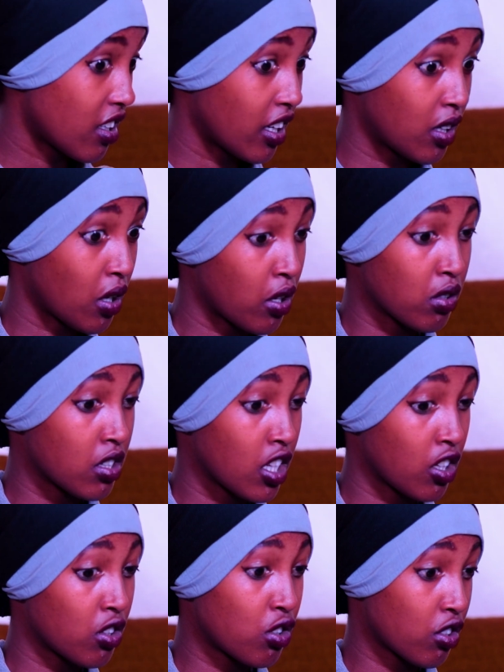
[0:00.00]

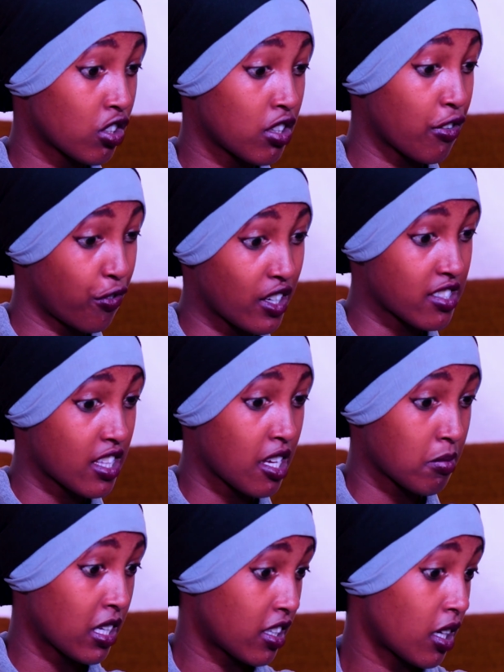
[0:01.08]
The first time
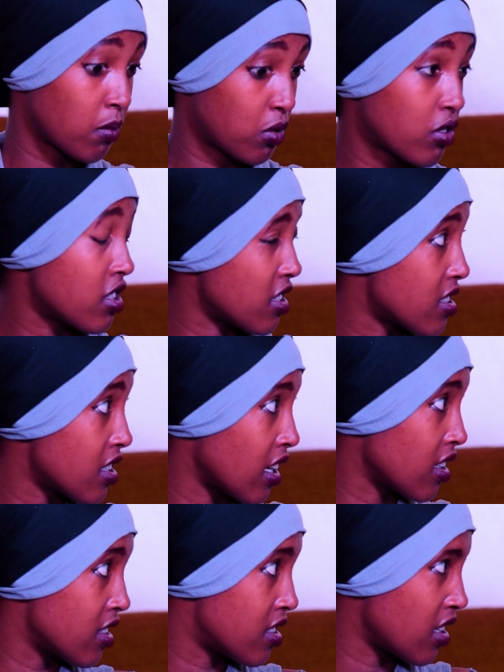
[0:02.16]
I came to these
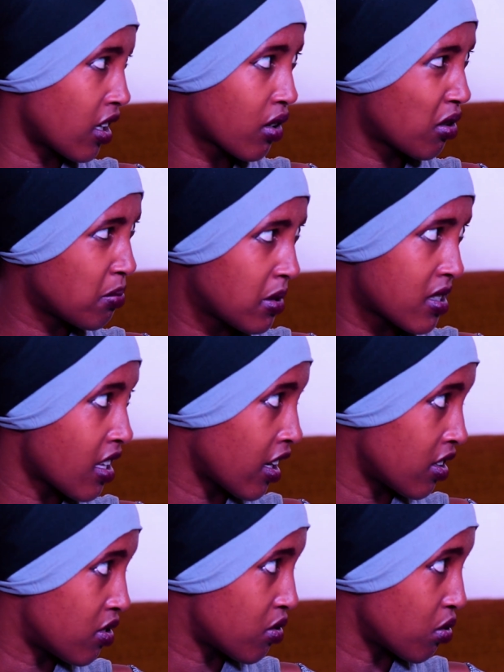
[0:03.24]
sides, Nairobi
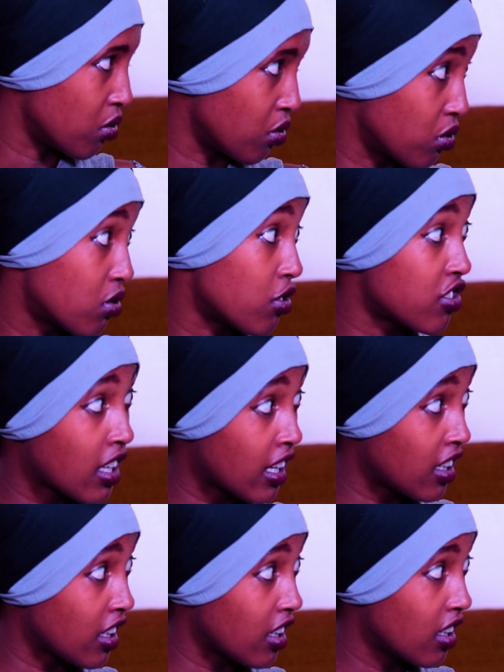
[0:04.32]
sides, to
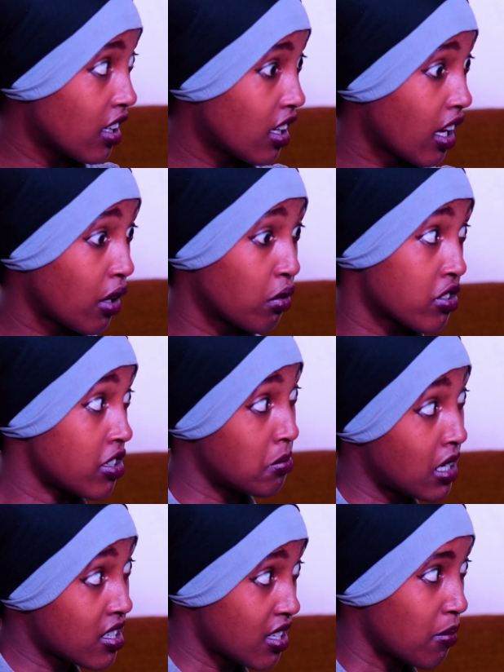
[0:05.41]
study, I was in
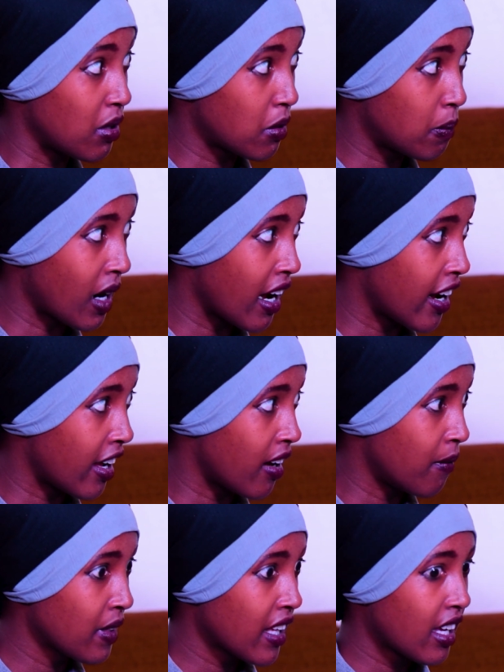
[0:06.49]
Marsabit prior.
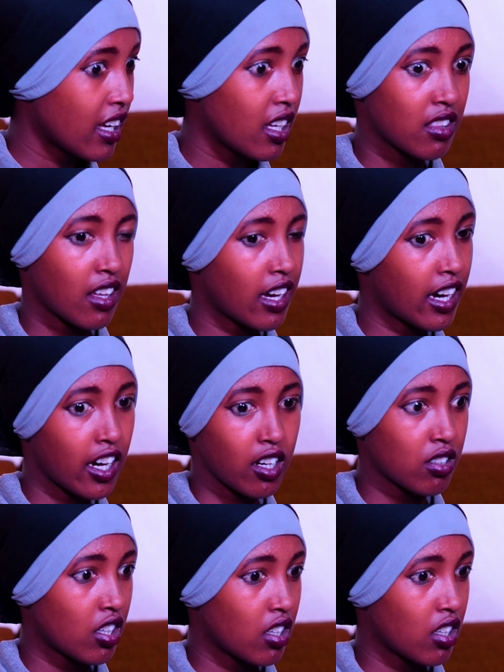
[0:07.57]
And there,